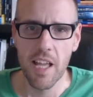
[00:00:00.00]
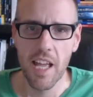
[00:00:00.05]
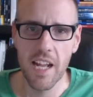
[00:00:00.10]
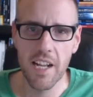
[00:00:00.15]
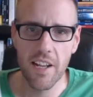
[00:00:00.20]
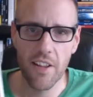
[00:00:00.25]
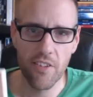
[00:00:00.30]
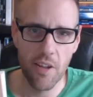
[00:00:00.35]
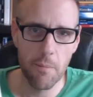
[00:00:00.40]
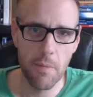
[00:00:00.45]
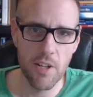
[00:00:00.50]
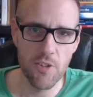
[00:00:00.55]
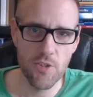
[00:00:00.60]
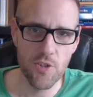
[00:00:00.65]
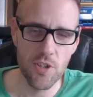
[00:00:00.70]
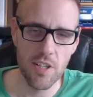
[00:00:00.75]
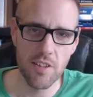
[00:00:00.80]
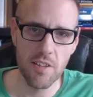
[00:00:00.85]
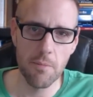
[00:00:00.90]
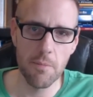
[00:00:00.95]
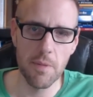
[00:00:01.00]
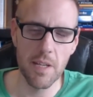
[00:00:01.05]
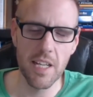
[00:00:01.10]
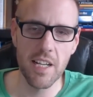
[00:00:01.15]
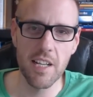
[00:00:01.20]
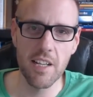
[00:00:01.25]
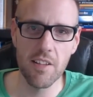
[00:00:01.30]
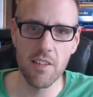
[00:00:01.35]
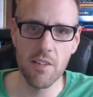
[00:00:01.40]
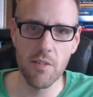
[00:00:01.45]
And as I mentioned at the
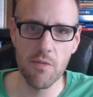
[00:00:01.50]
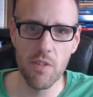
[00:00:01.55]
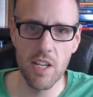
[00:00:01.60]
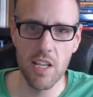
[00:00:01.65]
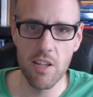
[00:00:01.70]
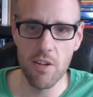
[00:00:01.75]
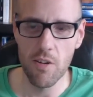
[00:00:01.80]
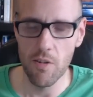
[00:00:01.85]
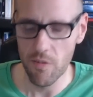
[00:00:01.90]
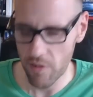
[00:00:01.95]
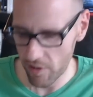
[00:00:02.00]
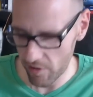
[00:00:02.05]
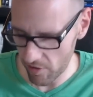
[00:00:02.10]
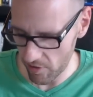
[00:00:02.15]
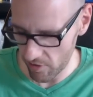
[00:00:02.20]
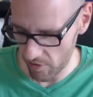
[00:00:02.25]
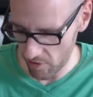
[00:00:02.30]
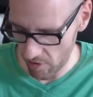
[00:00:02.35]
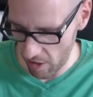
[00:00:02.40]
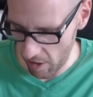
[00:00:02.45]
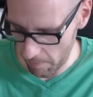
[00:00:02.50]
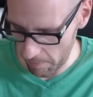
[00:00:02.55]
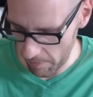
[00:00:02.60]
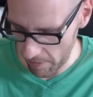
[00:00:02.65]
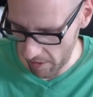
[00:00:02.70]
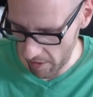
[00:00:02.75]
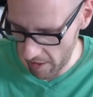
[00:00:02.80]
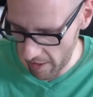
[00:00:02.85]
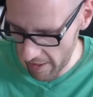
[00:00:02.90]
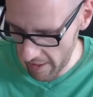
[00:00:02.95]
beginning of the video, this is a
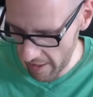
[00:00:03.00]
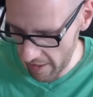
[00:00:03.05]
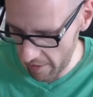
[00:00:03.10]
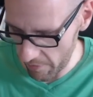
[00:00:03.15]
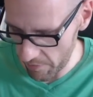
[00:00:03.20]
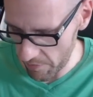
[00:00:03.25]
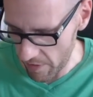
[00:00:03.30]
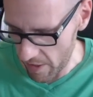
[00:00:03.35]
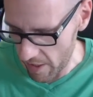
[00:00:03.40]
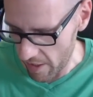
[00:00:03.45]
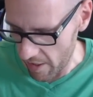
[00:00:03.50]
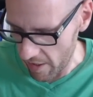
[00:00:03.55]
topic I have